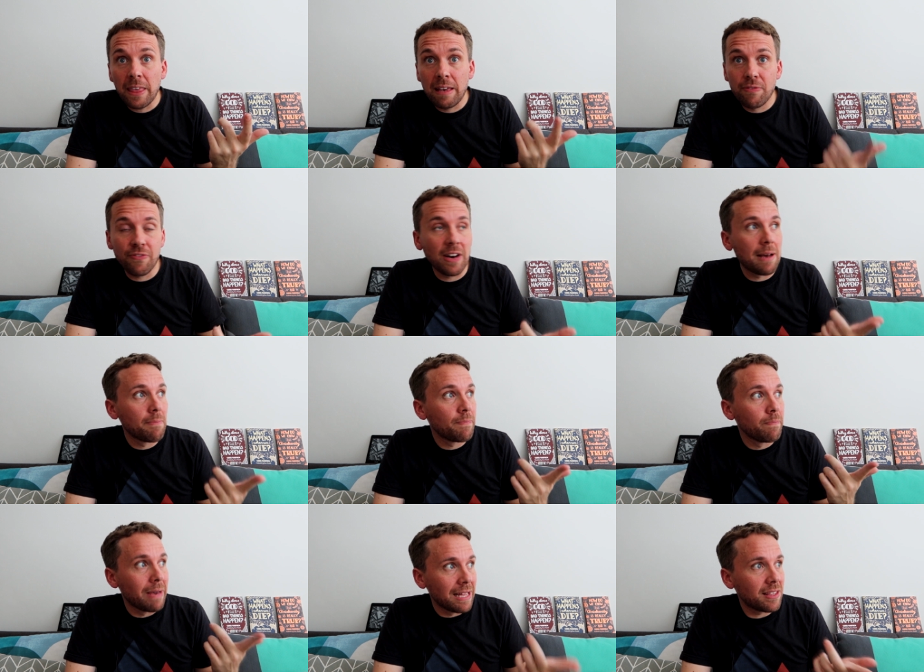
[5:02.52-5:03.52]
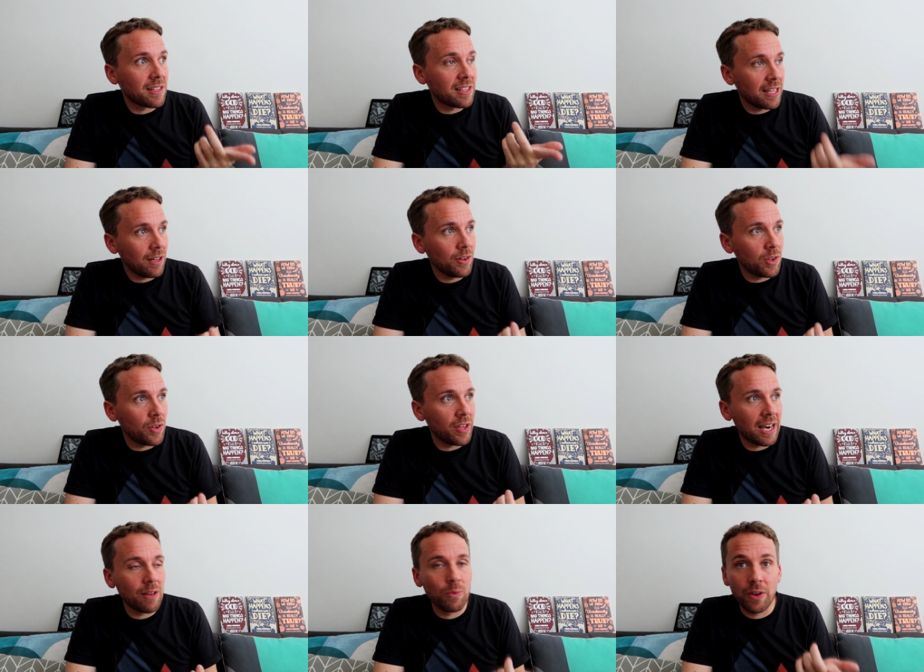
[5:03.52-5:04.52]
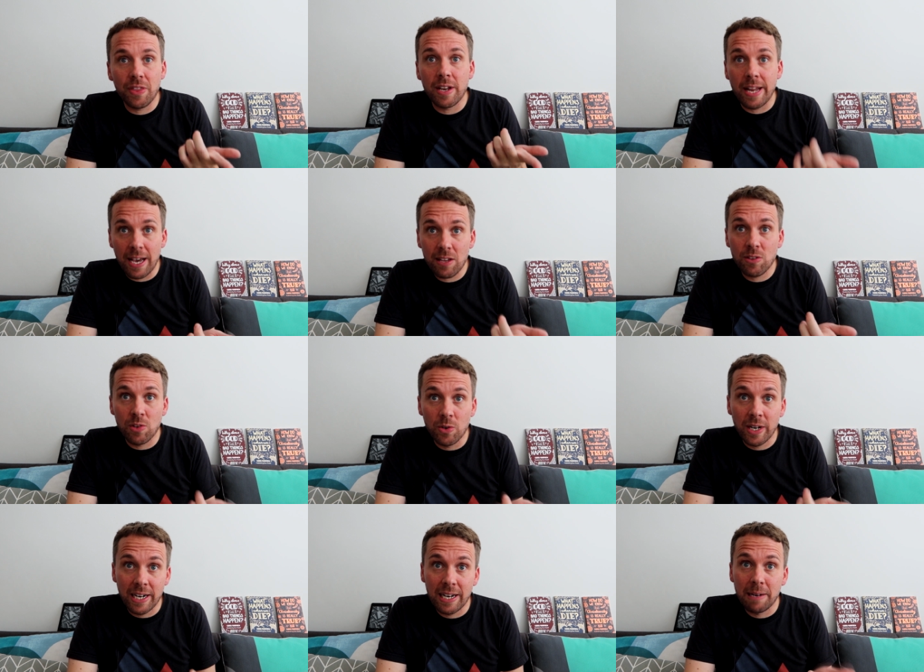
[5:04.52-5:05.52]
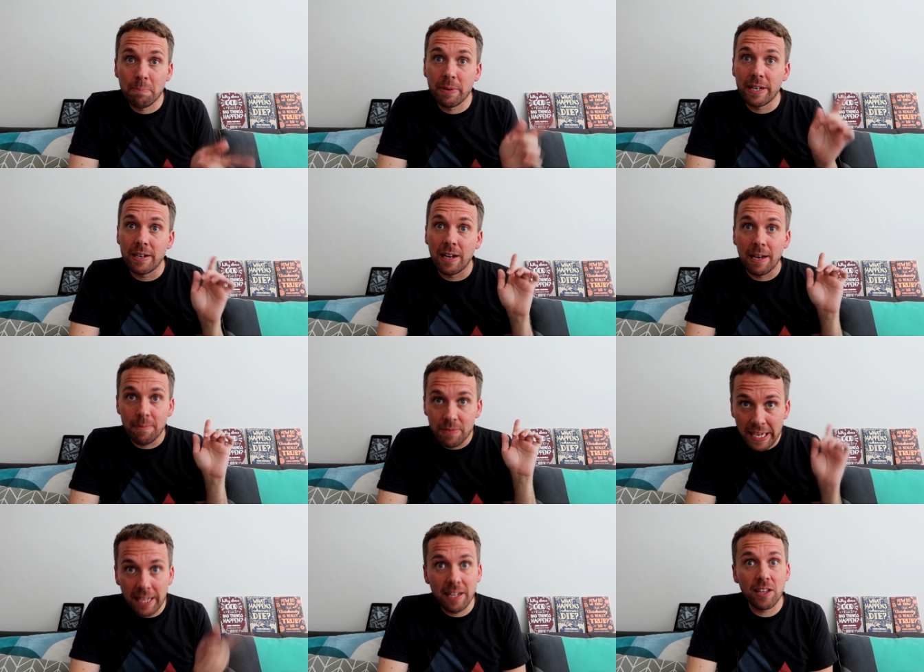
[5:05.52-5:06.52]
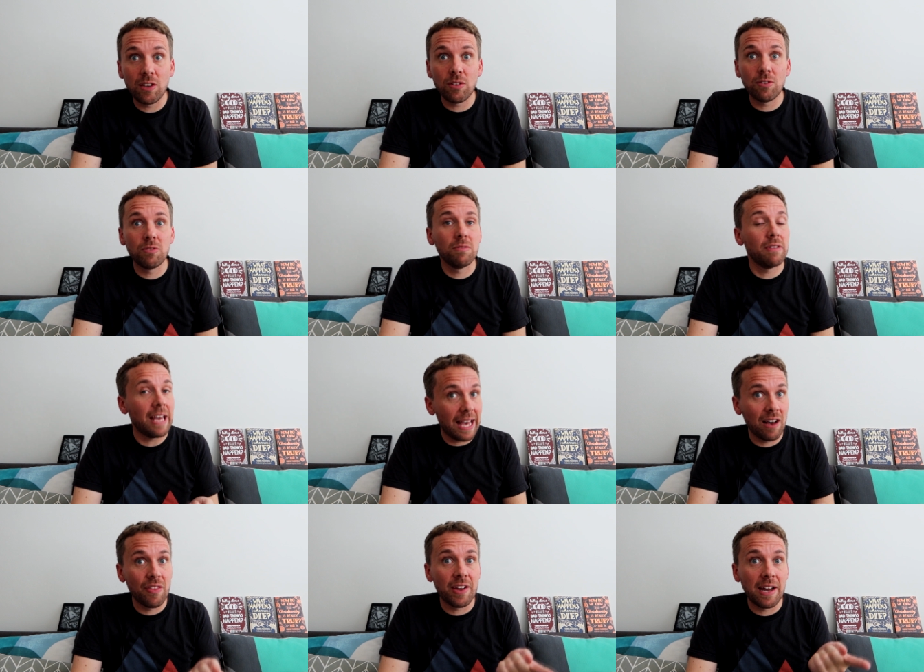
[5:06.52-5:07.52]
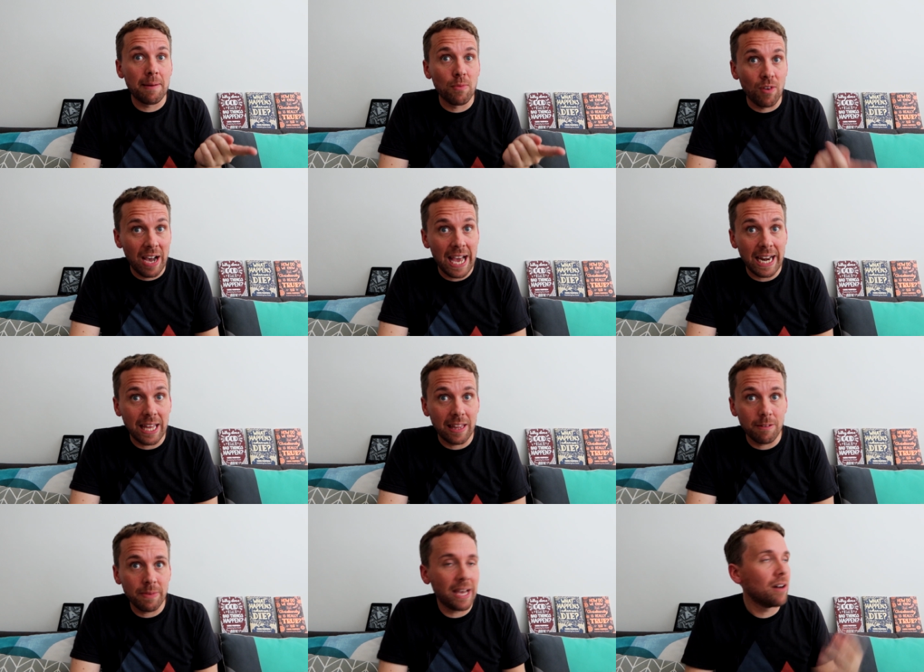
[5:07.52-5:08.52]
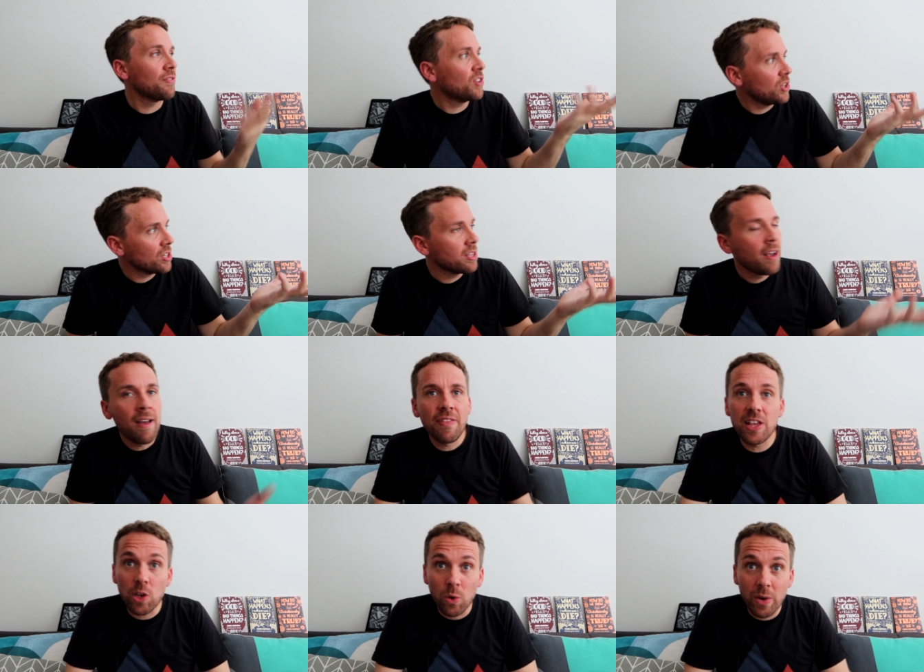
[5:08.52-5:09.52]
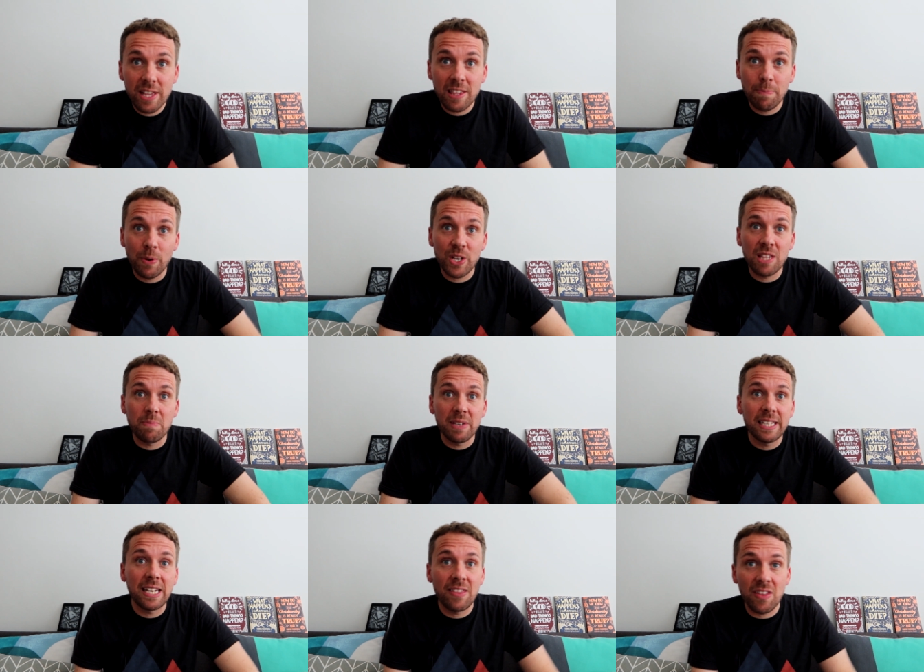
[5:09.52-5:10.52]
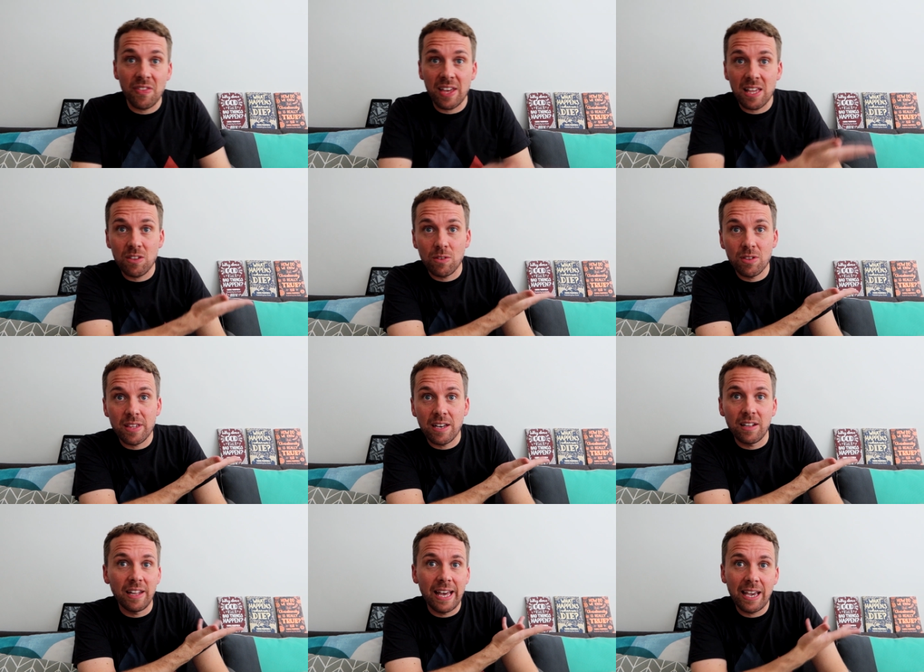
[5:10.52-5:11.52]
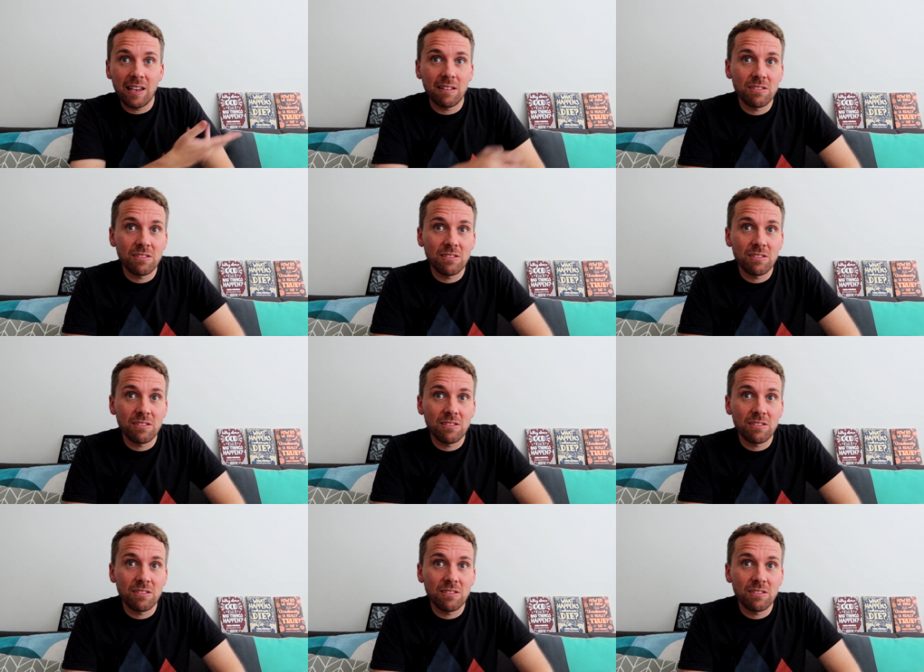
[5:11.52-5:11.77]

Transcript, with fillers: if I'm meant to tell you yet what the next two are, but I'm telling you now that I'm writing them. Now, of course, there's always the possibility that these will sell like